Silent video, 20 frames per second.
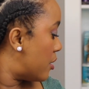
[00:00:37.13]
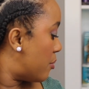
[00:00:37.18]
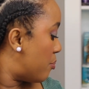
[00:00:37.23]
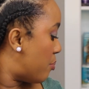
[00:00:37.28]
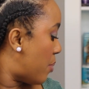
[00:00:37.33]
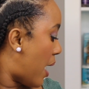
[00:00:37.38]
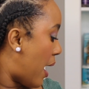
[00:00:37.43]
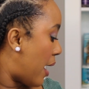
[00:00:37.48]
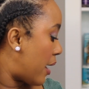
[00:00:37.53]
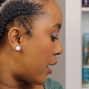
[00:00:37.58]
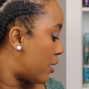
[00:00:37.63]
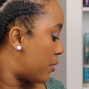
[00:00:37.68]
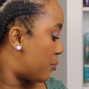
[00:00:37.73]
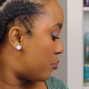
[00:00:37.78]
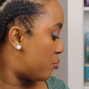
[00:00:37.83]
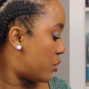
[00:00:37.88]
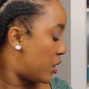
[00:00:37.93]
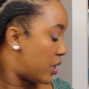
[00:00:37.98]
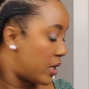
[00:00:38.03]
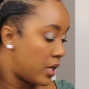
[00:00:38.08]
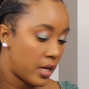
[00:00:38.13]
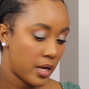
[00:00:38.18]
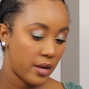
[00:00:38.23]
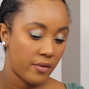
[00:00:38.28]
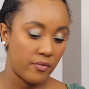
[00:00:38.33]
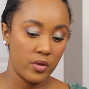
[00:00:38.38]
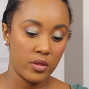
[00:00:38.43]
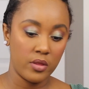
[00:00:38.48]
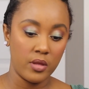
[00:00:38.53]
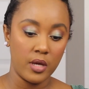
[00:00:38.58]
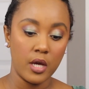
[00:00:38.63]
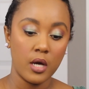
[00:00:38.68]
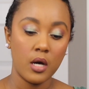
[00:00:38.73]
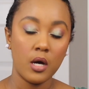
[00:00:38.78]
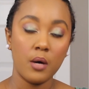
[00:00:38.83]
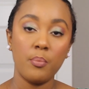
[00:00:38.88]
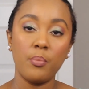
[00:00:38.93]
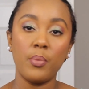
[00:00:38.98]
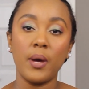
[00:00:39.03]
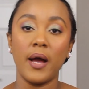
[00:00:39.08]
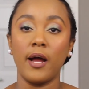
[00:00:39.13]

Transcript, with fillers: the back pinning everything up.